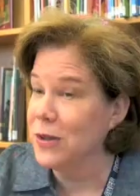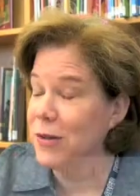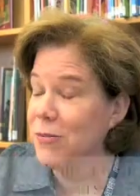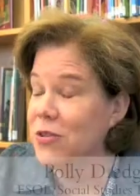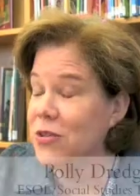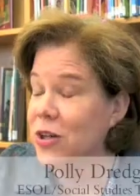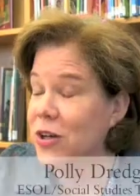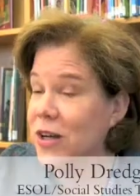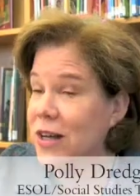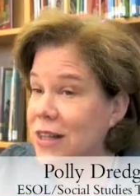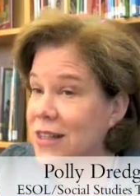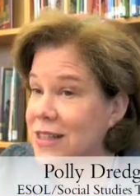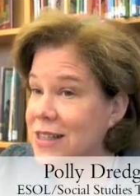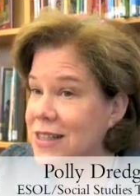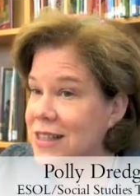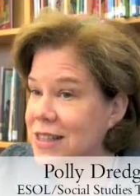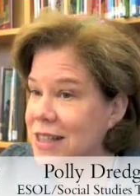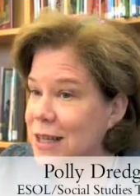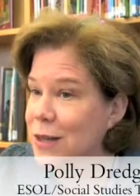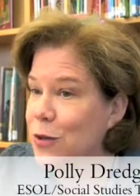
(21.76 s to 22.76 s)
I'm starting to
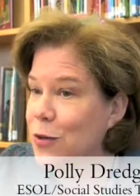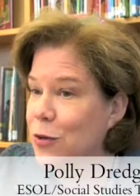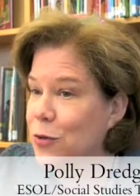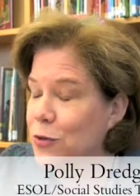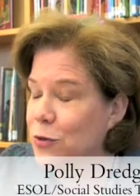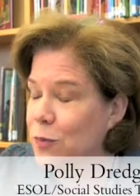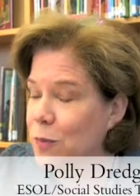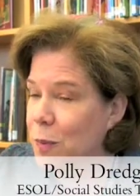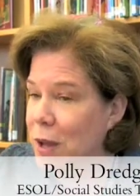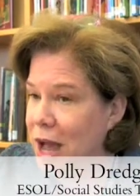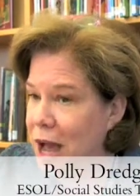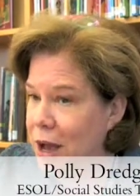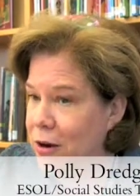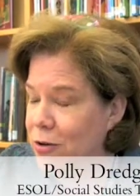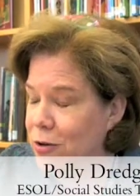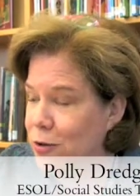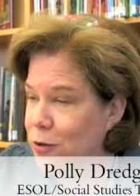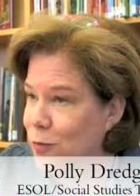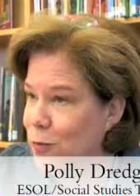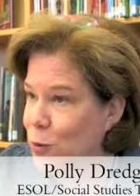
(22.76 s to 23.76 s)
see those
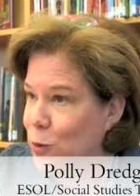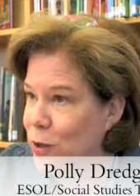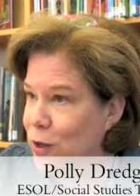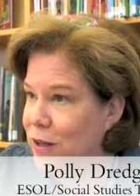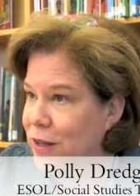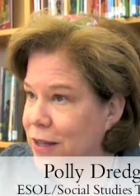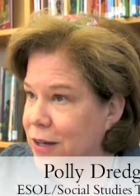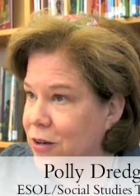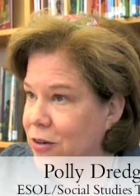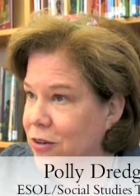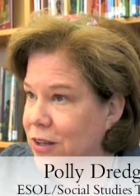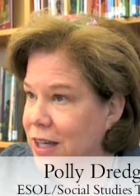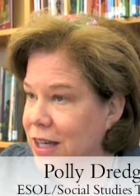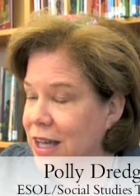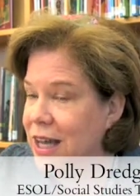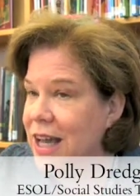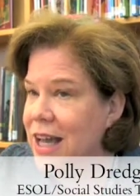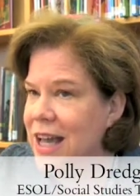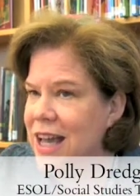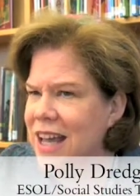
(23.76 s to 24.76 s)
patterns more
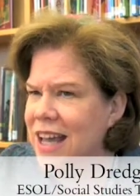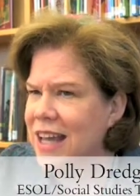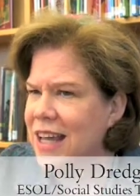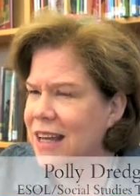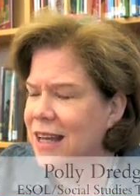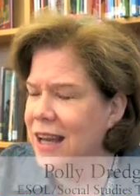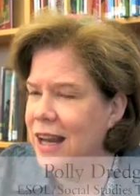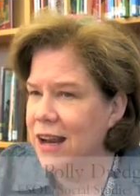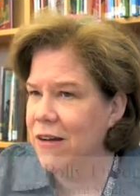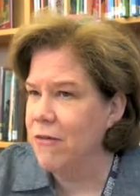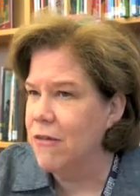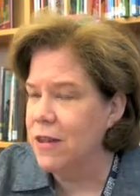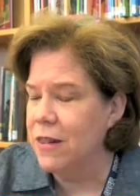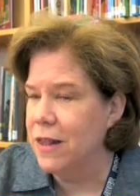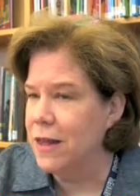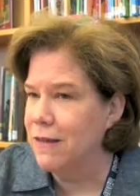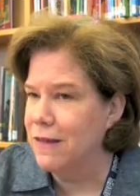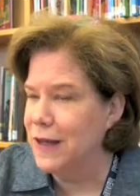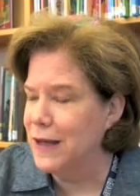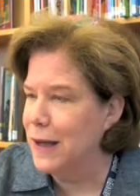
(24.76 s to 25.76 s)
clearly in
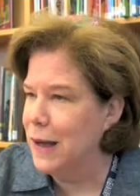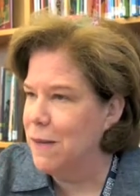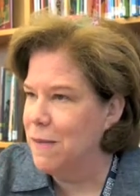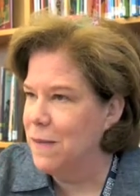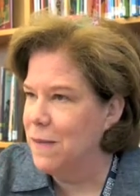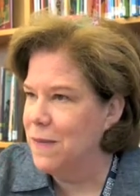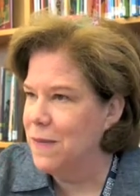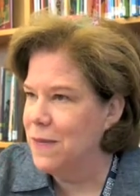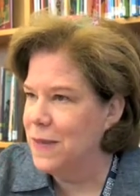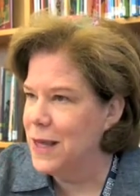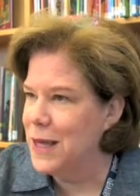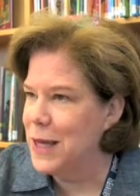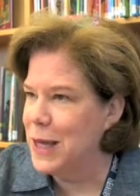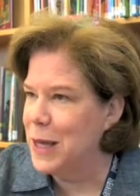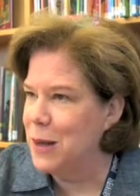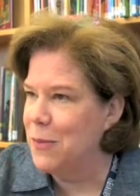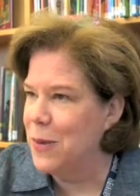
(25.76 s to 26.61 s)
everything that I'm thinking